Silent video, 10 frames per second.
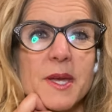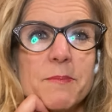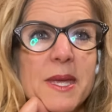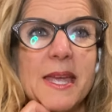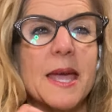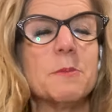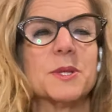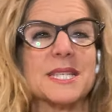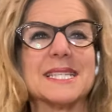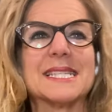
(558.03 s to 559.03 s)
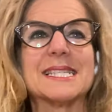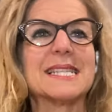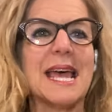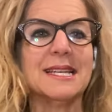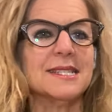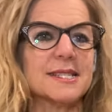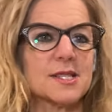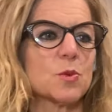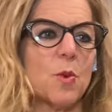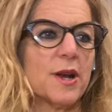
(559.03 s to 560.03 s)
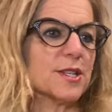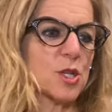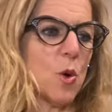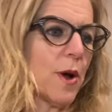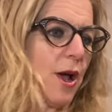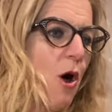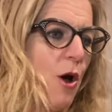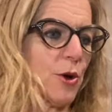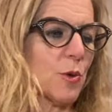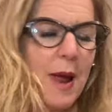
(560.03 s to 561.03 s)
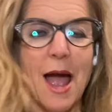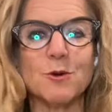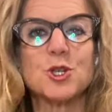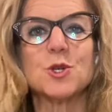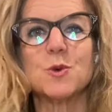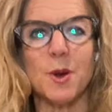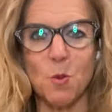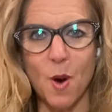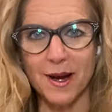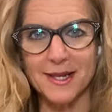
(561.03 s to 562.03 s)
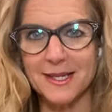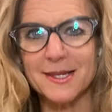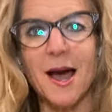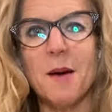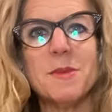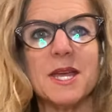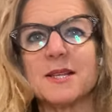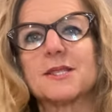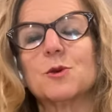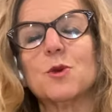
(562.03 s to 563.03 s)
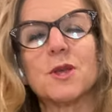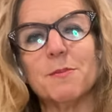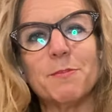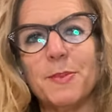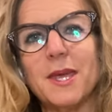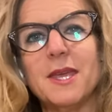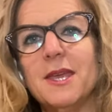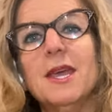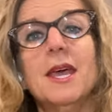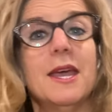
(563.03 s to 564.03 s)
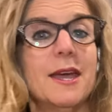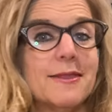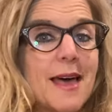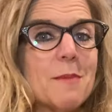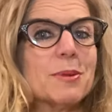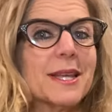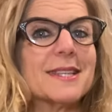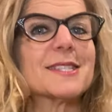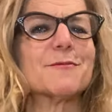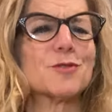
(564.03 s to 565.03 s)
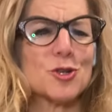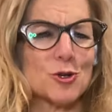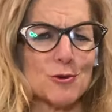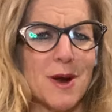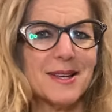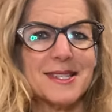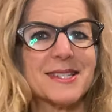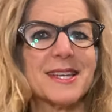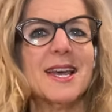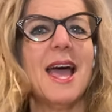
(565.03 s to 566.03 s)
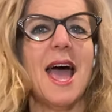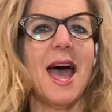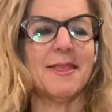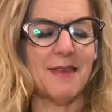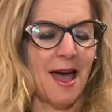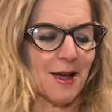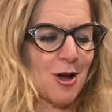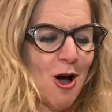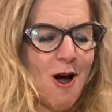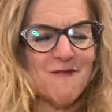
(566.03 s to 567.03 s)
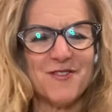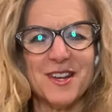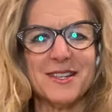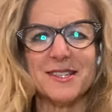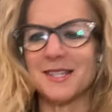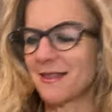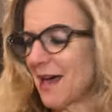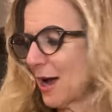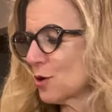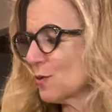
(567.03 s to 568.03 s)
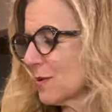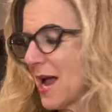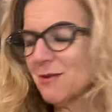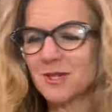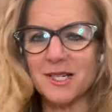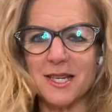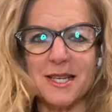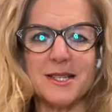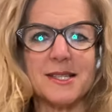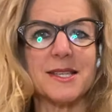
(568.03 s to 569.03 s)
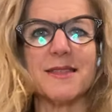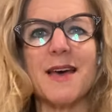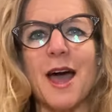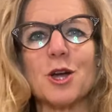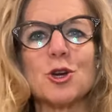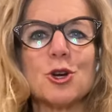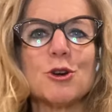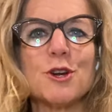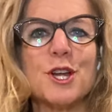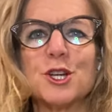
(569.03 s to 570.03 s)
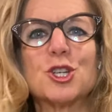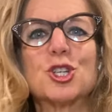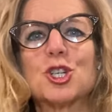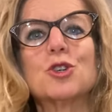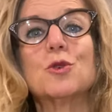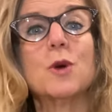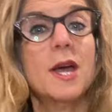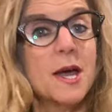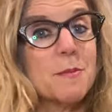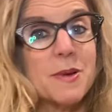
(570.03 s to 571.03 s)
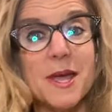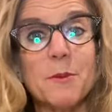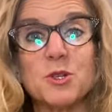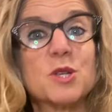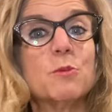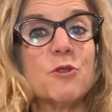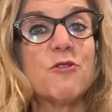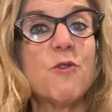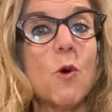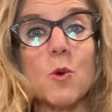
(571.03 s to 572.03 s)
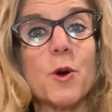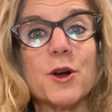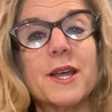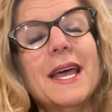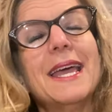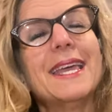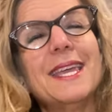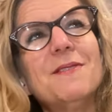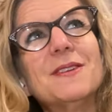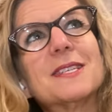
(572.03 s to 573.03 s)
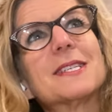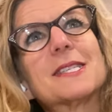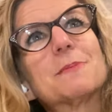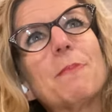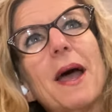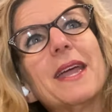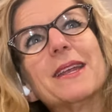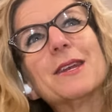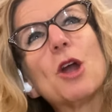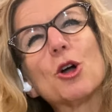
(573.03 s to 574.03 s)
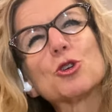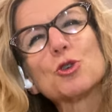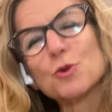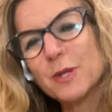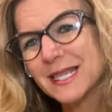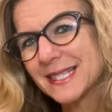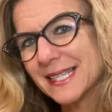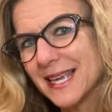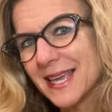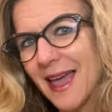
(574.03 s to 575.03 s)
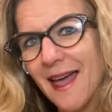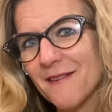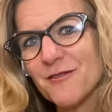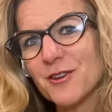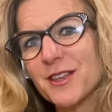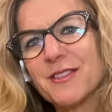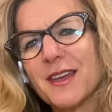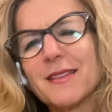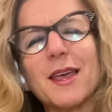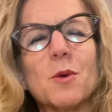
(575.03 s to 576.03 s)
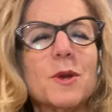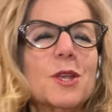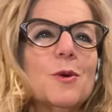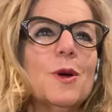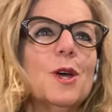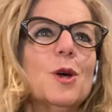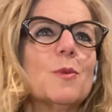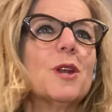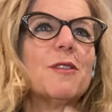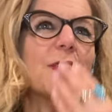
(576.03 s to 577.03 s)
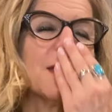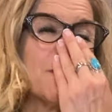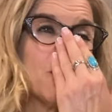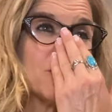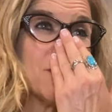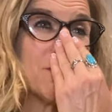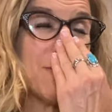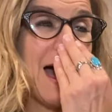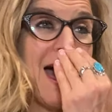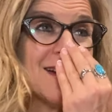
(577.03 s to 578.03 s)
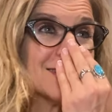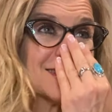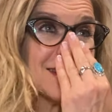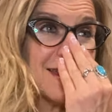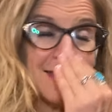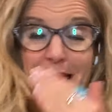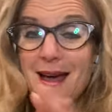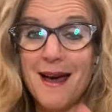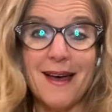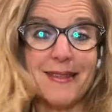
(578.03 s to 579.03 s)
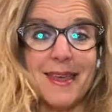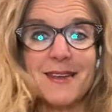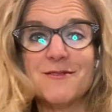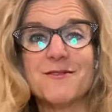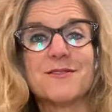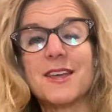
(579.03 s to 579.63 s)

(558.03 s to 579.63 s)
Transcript: being able to sense what is going on around you and what is coming, so you can be in that place of trust and that confidence and that groundedness and that courage to be able to move forward, even despite not truly seeing everything. Like when you when you think about the bats, like, yeah, they can